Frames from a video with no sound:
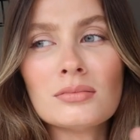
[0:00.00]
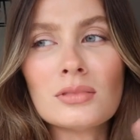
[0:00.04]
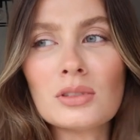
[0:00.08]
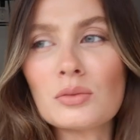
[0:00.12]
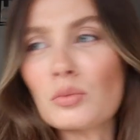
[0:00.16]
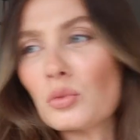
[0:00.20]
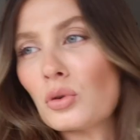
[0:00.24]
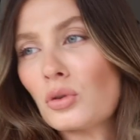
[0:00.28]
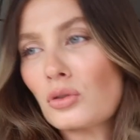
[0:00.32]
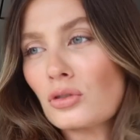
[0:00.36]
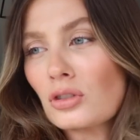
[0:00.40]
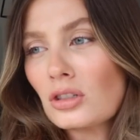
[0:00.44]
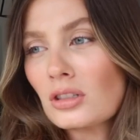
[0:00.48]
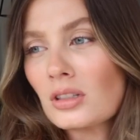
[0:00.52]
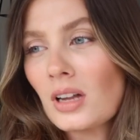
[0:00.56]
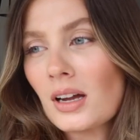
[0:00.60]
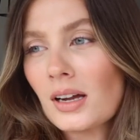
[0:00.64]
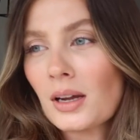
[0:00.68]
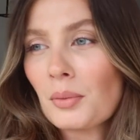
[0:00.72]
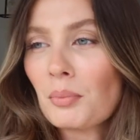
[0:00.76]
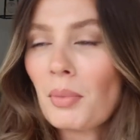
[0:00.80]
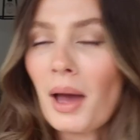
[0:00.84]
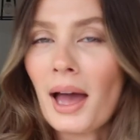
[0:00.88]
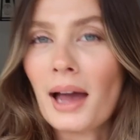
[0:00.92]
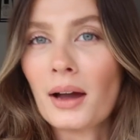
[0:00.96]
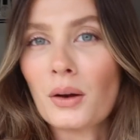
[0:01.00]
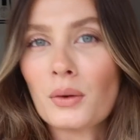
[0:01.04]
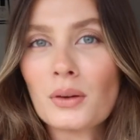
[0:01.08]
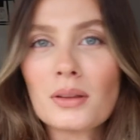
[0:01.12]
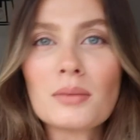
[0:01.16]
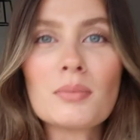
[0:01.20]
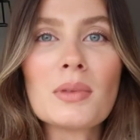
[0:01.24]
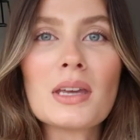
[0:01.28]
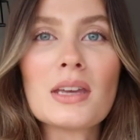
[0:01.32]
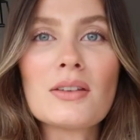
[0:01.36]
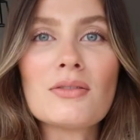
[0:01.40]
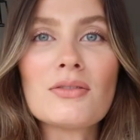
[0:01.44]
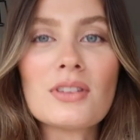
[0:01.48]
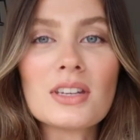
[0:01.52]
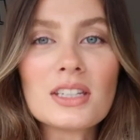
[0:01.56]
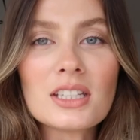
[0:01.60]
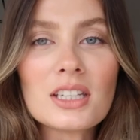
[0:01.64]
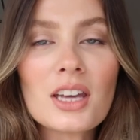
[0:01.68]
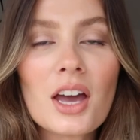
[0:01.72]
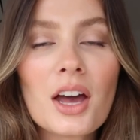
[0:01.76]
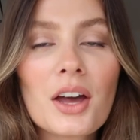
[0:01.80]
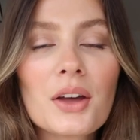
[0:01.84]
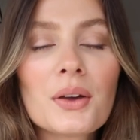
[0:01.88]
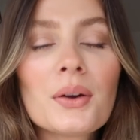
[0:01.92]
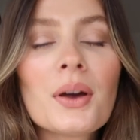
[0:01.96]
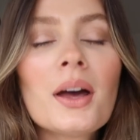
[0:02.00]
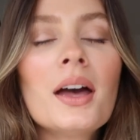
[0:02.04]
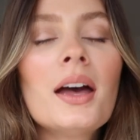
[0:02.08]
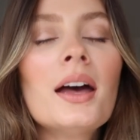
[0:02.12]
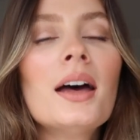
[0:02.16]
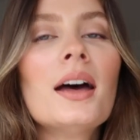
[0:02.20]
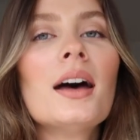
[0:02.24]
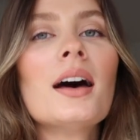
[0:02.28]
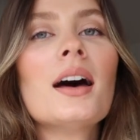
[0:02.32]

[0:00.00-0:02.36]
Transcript: It's more just like a pack with me video.